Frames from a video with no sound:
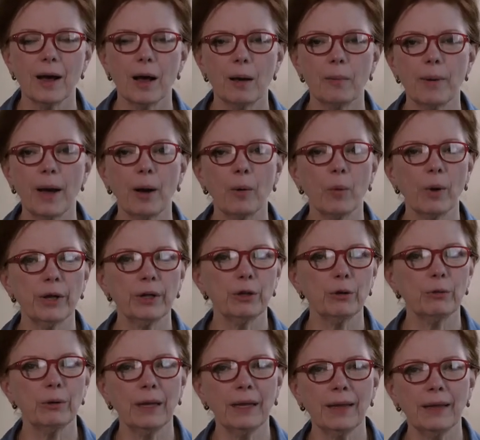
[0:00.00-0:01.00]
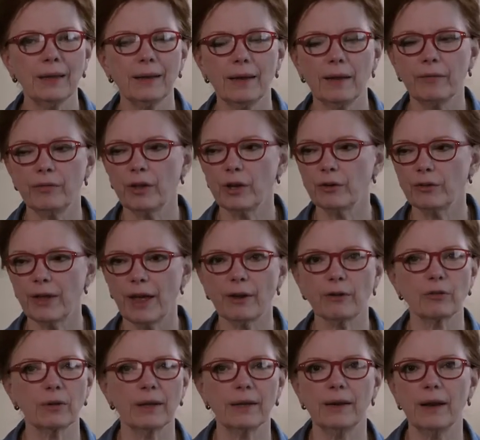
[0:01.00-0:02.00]
about what you need if there's
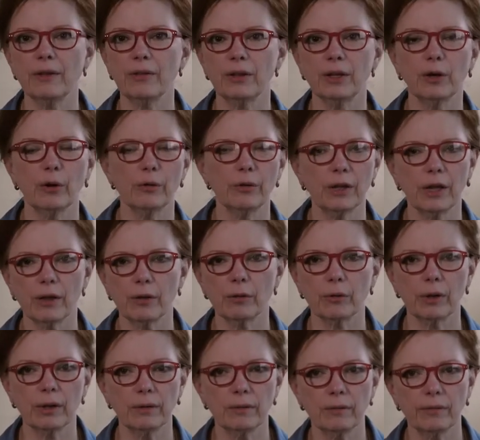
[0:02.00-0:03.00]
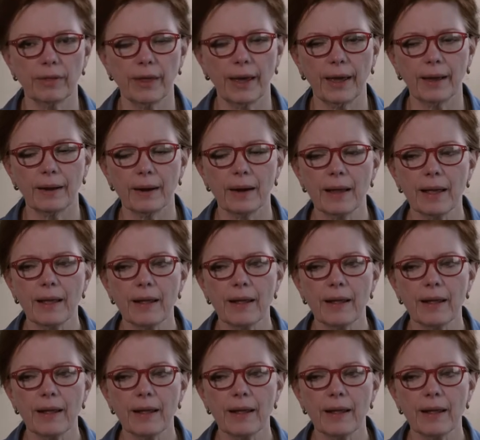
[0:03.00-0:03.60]
actually nothing on the other end of that.